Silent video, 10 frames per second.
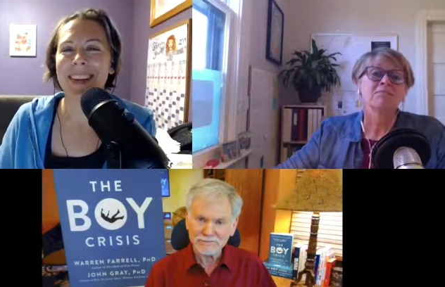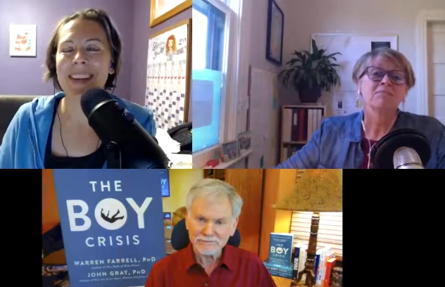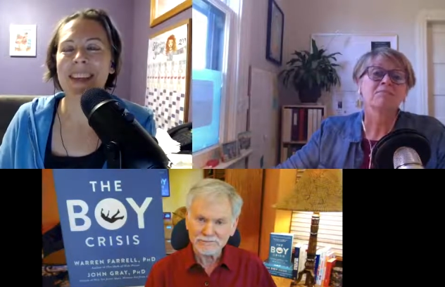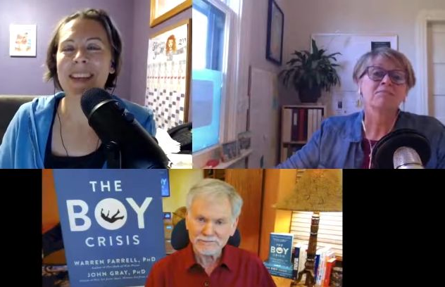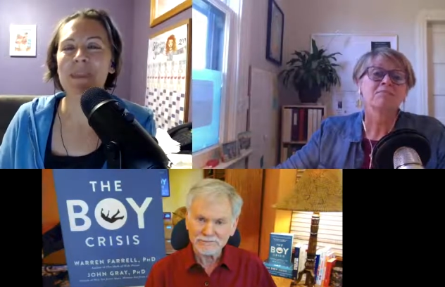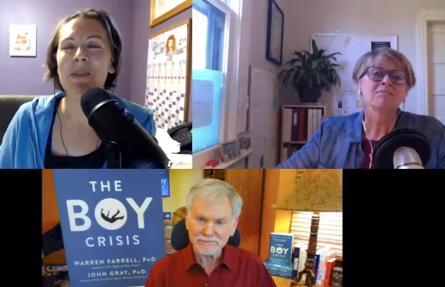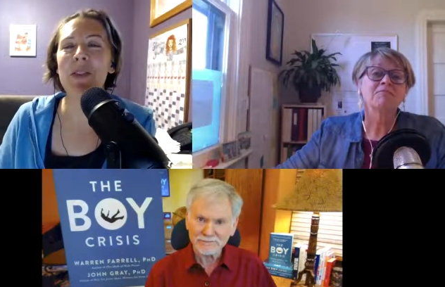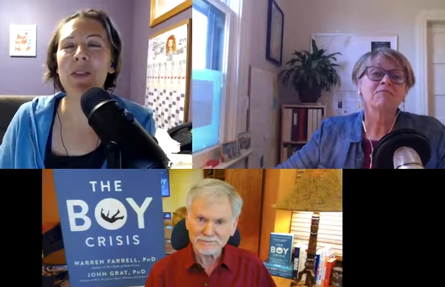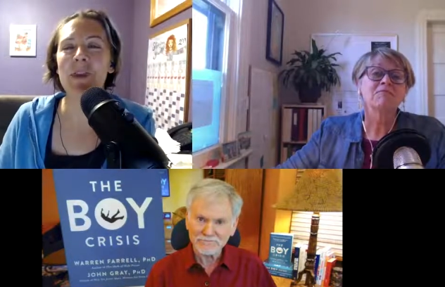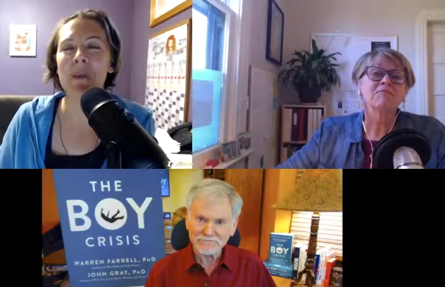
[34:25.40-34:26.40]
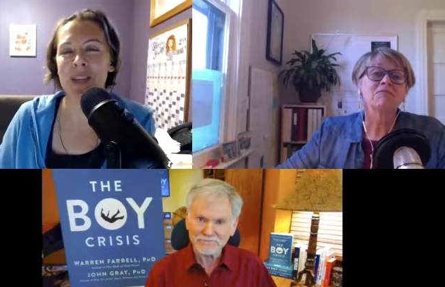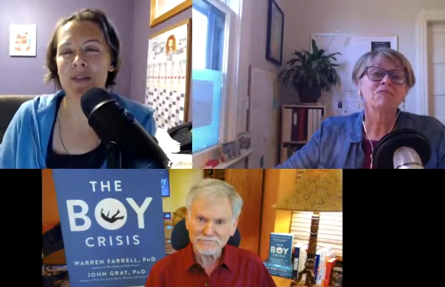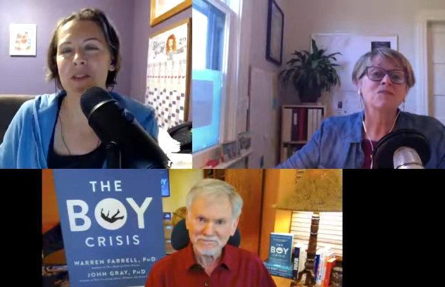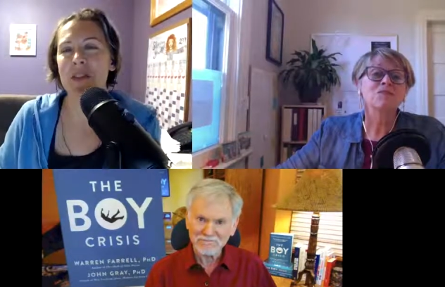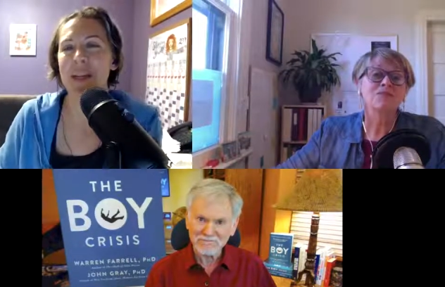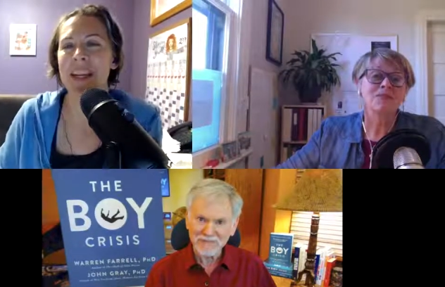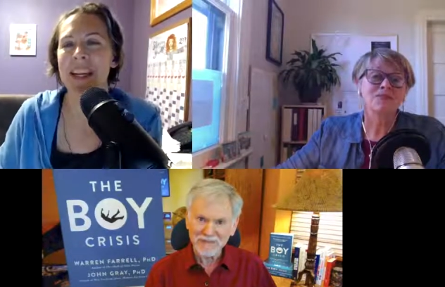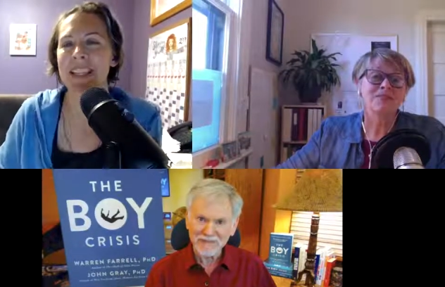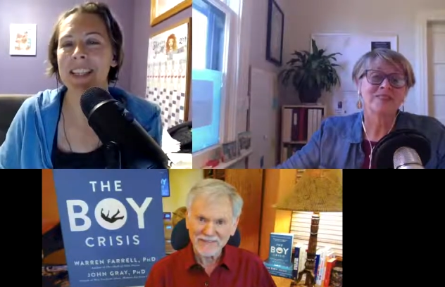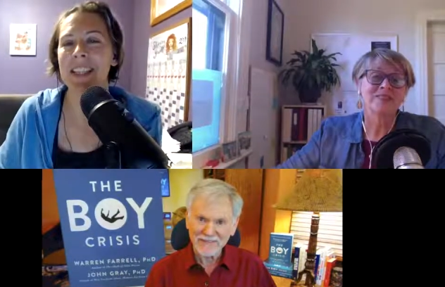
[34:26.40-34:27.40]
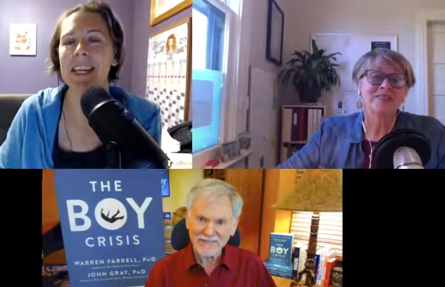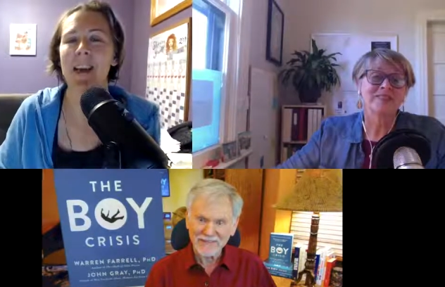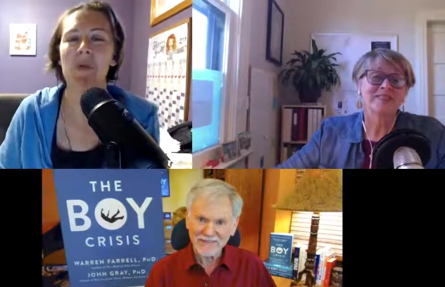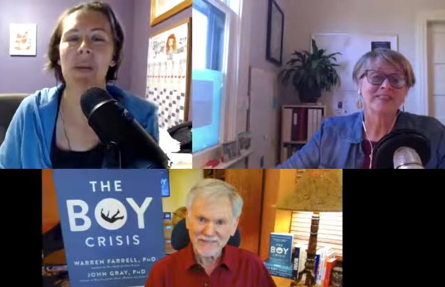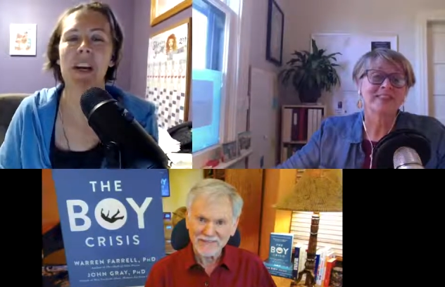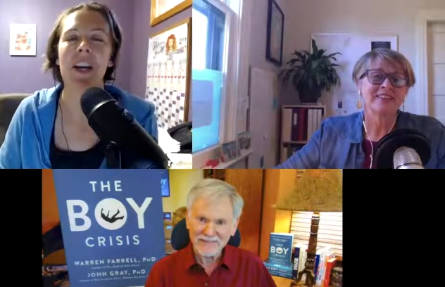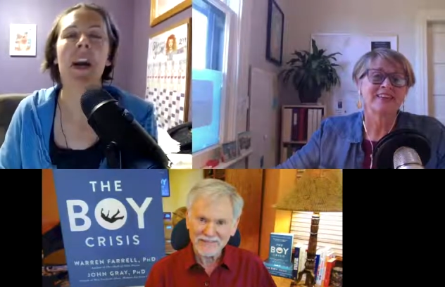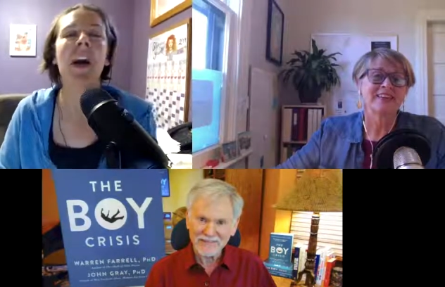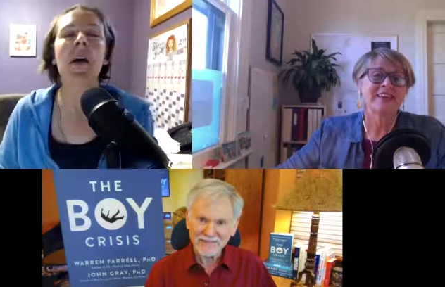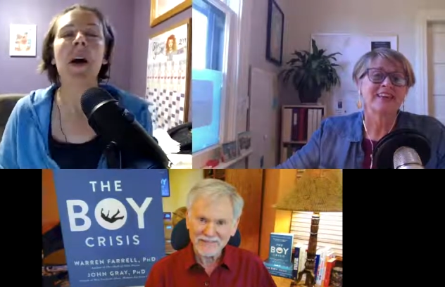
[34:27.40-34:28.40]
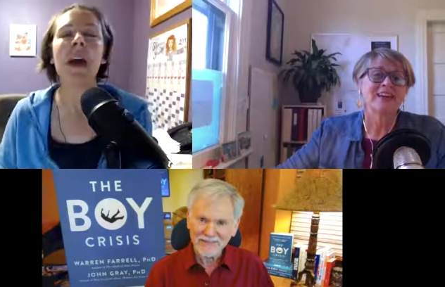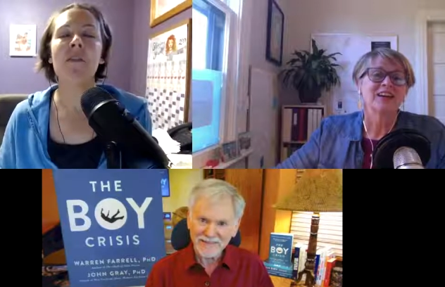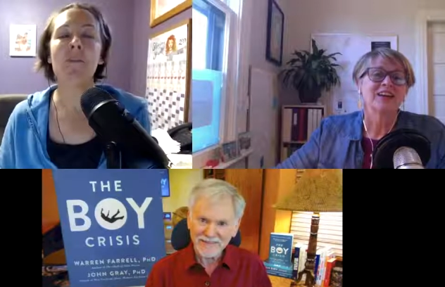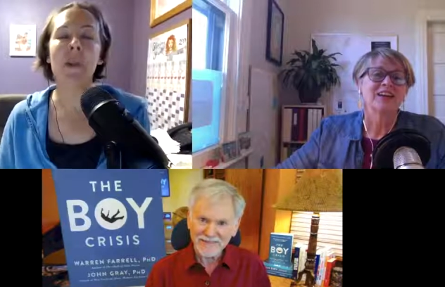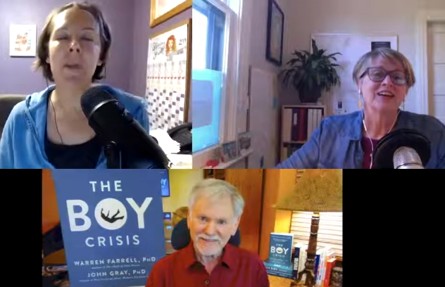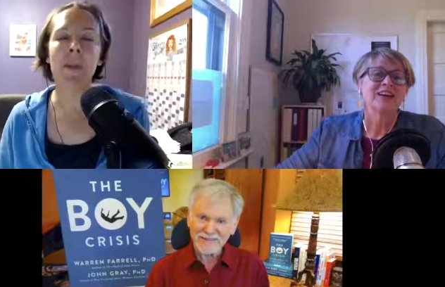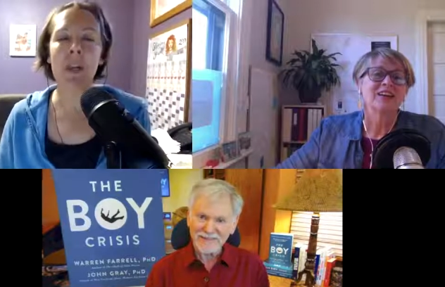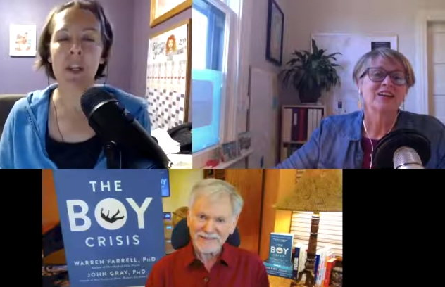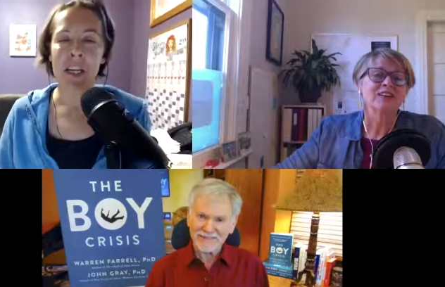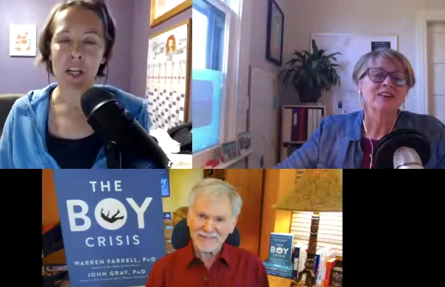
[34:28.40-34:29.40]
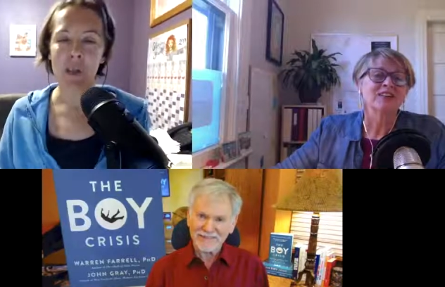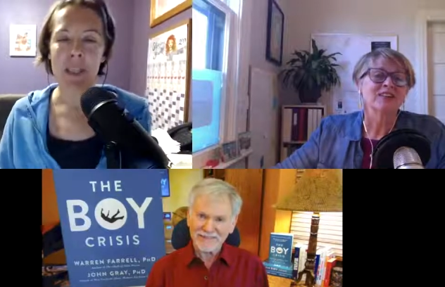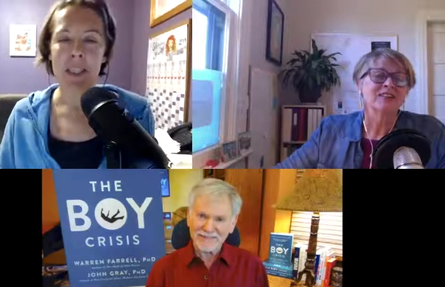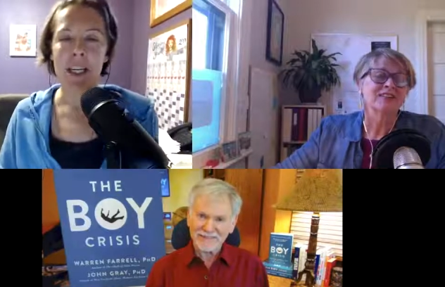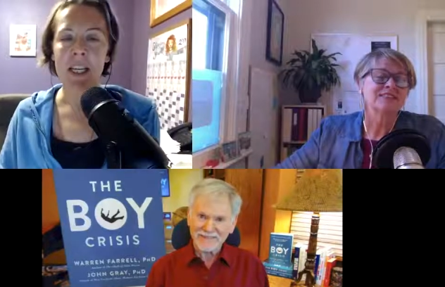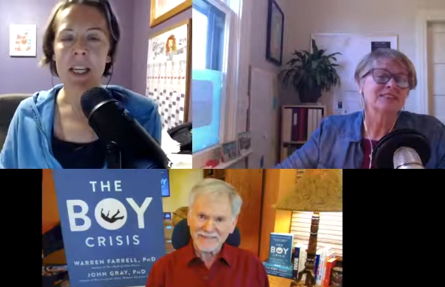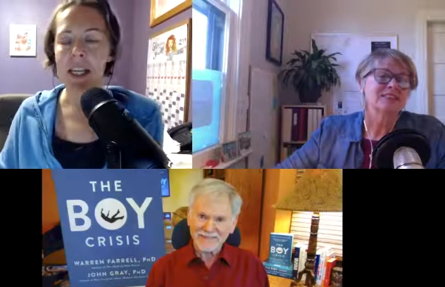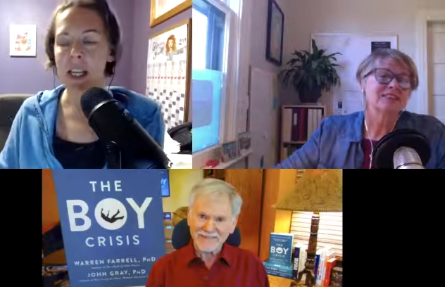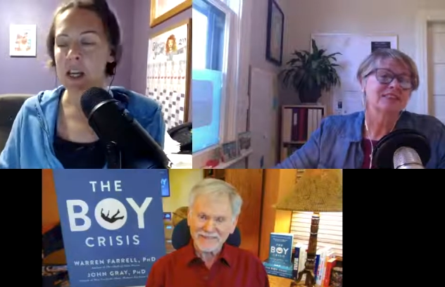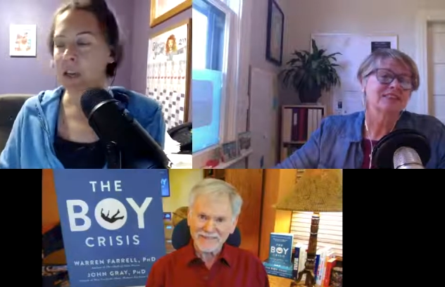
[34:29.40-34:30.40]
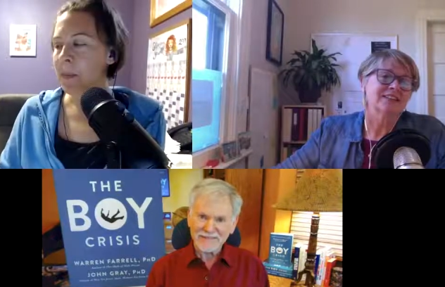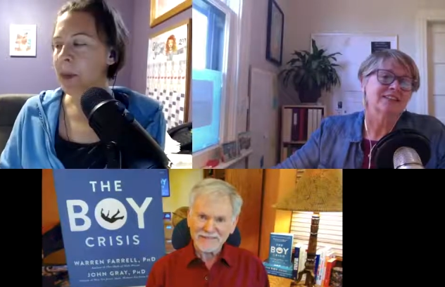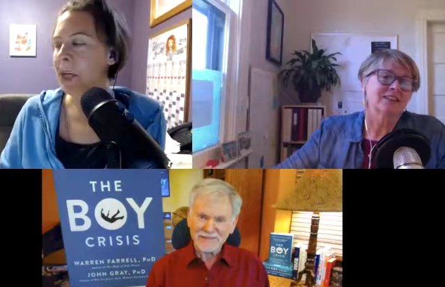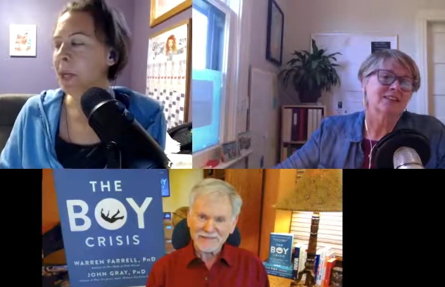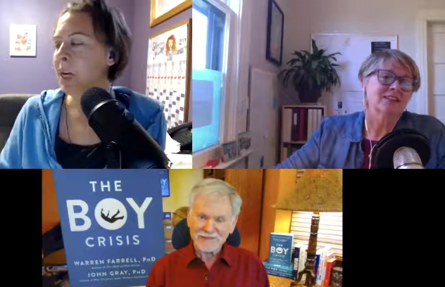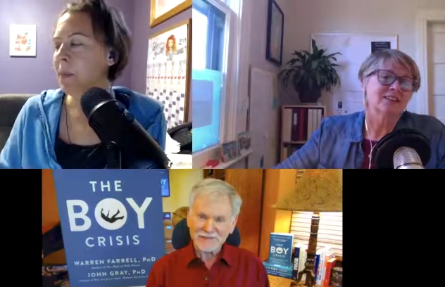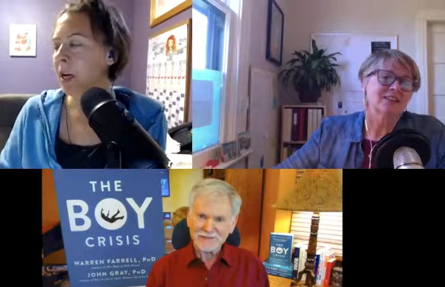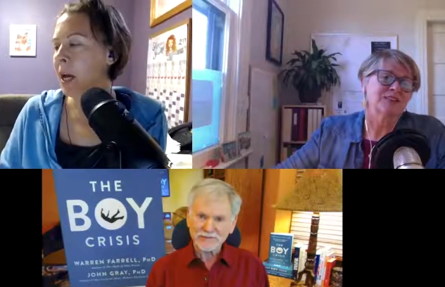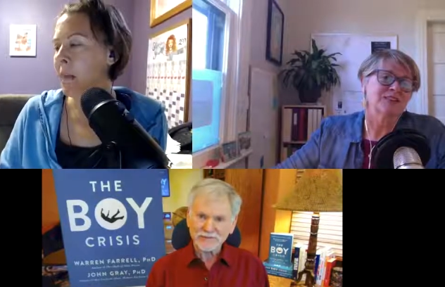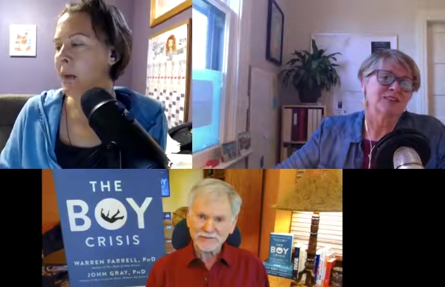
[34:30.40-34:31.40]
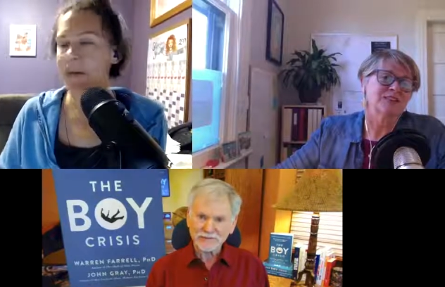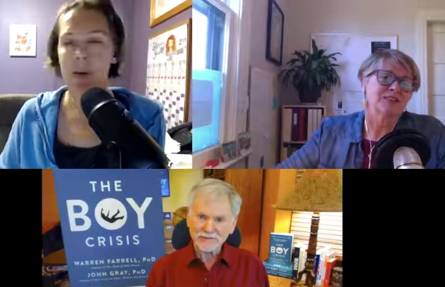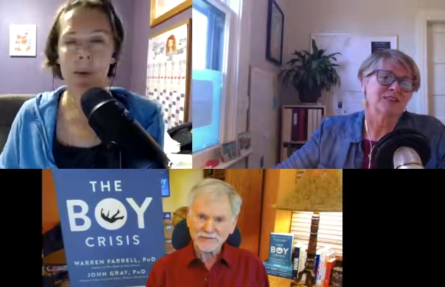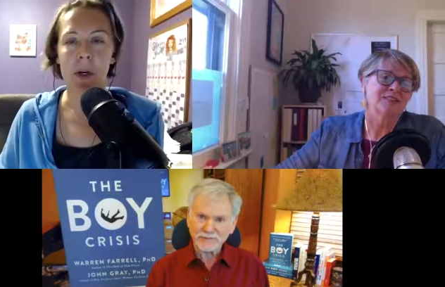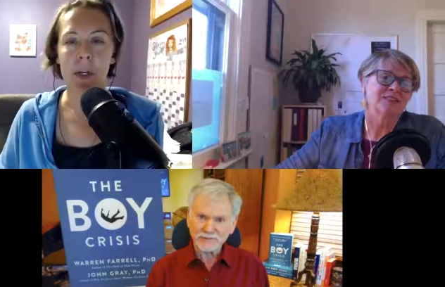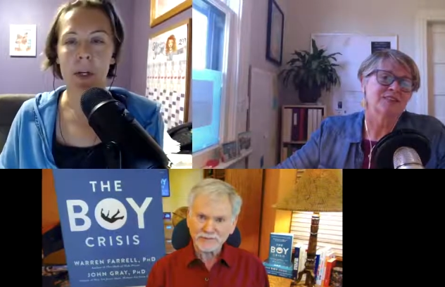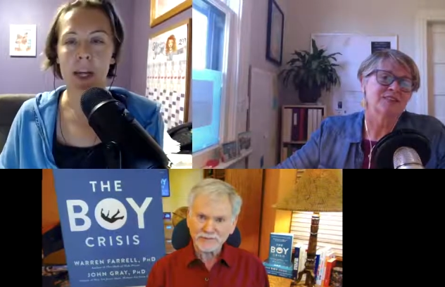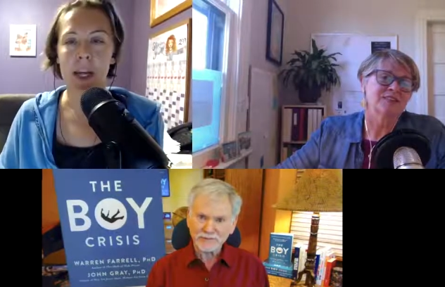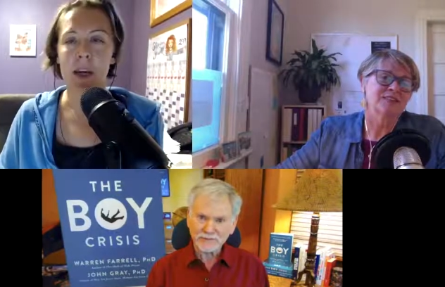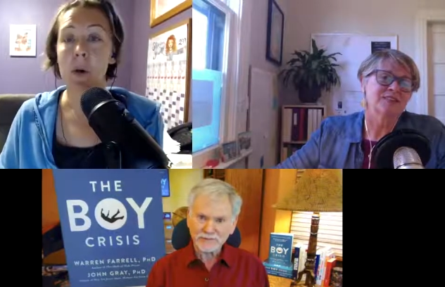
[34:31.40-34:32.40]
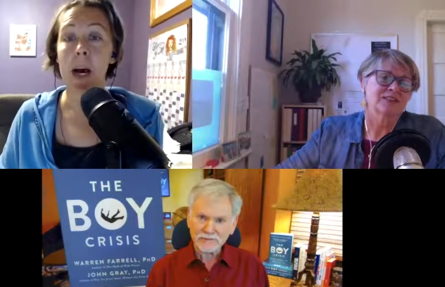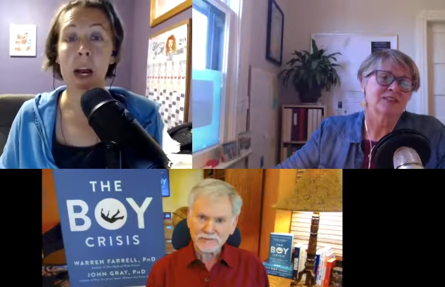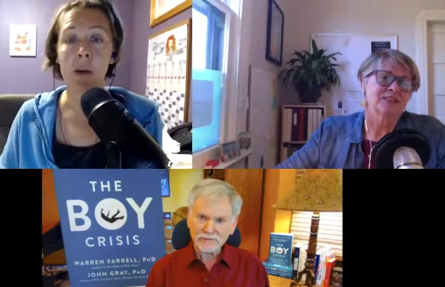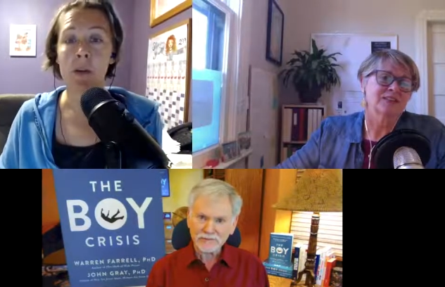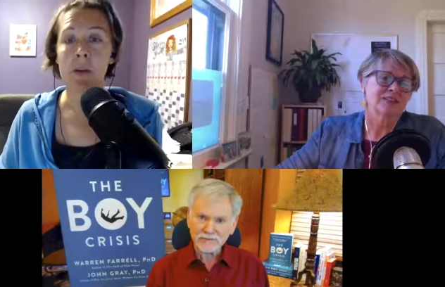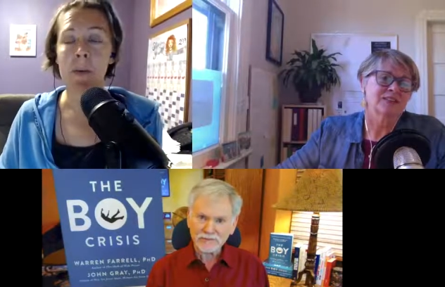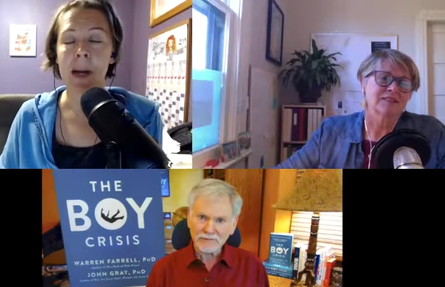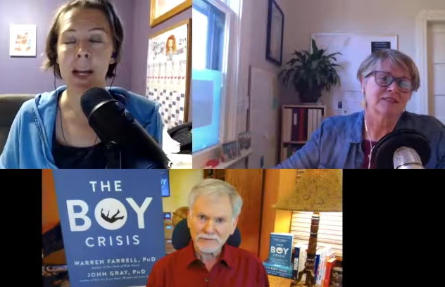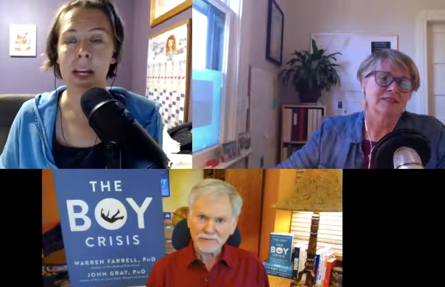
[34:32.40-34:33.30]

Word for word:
Speaker 1: Thank you so much for joining us today, Warren. If people are interested in picking up a copy of your book, I know I ordered mine